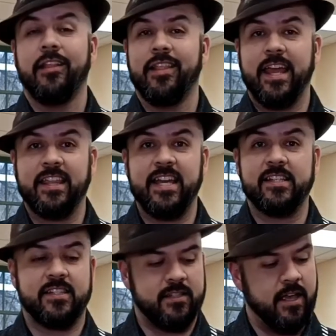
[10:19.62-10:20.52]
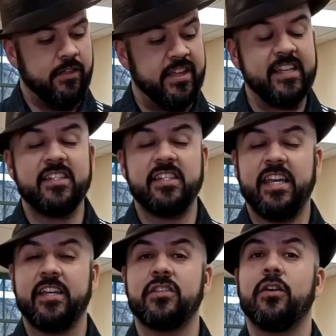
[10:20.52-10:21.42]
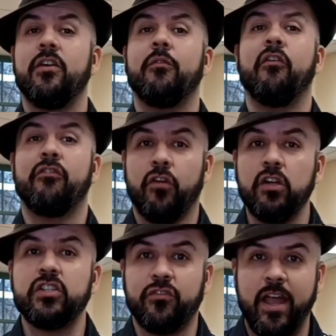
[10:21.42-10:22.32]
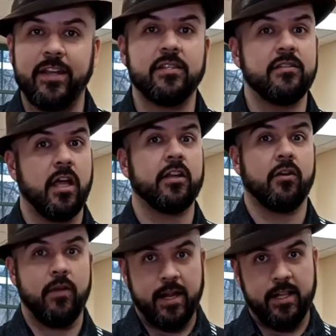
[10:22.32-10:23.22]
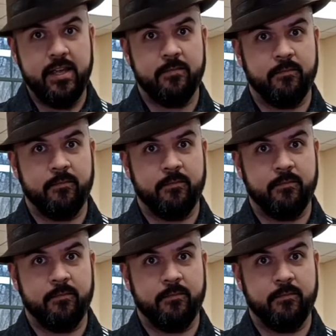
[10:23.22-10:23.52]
Like this. This is first fret done correctly.